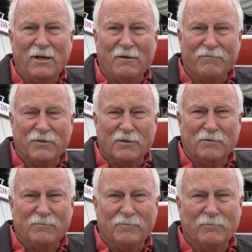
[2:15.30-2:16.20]
have
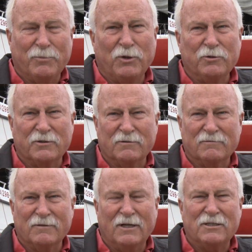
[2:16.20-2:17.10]
the bolt
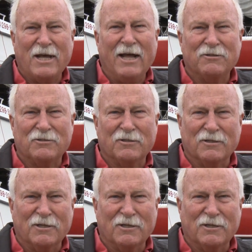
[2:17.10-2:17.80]
attached to the